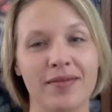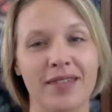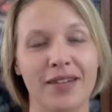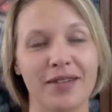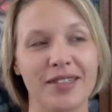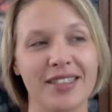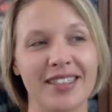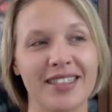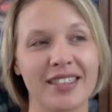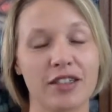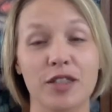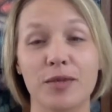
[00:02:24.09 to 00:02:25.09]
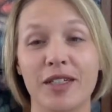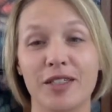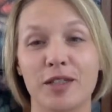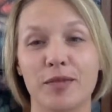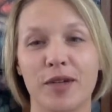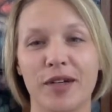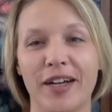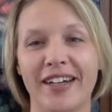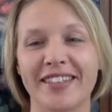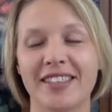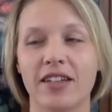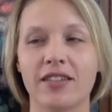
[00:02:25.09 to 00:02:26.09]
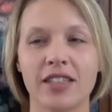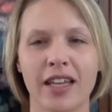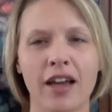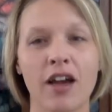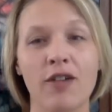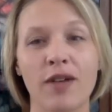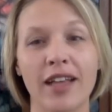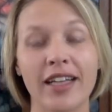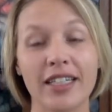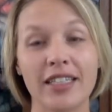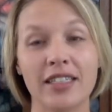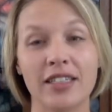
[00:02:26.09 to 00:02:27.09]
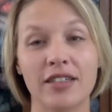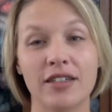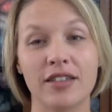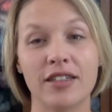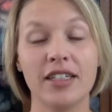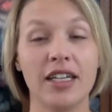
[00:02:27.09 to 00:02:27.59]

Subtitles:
That was because we had just bought our house. So I was like, oh, well, I need to,